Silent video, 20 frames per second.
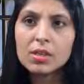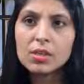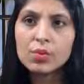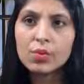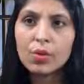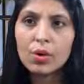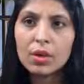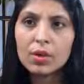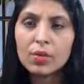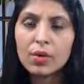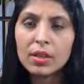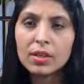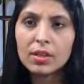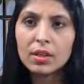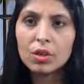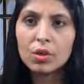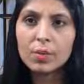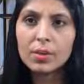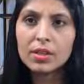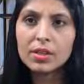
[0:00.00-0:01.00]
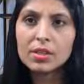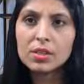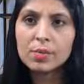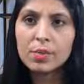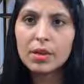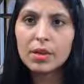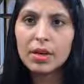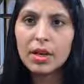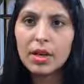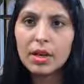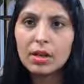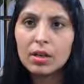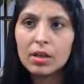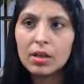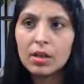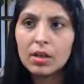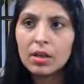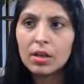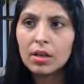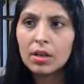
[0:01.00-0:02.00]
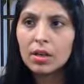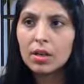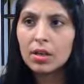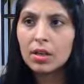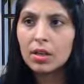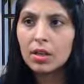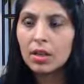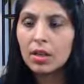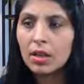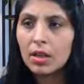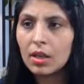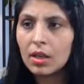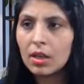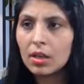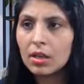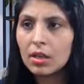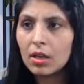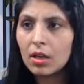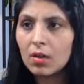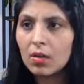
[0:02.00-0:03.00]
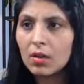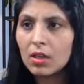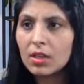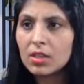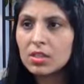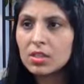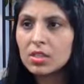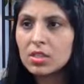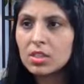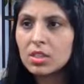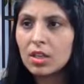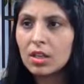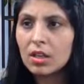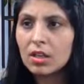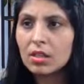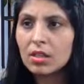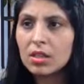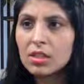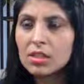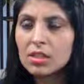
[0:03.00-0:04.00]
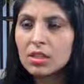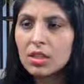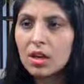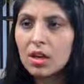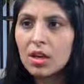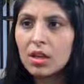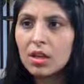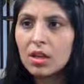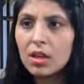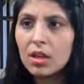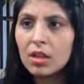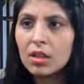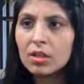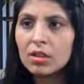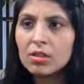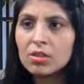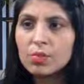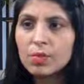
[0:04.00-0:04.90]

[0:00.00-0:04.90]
is 41 kilometers per hour. And now let's check this car. The